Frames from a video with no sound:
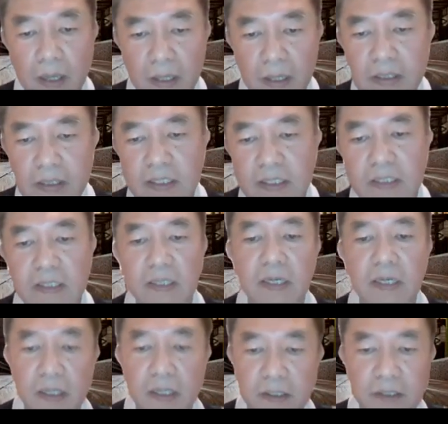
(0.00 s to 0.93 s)
then the 6
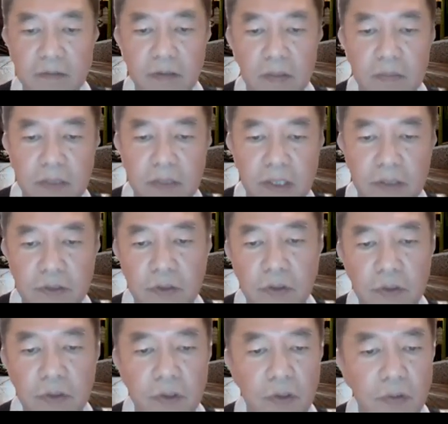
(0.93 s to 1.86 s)
enlightened realms, as you
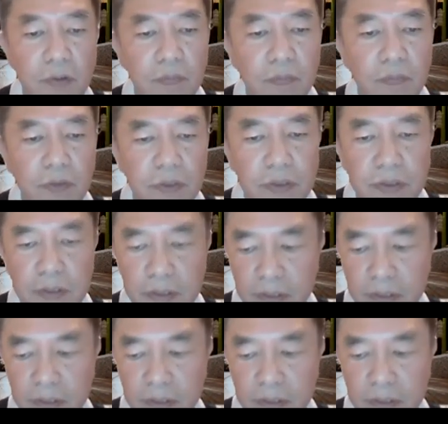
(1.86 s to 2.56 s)
all know, which is the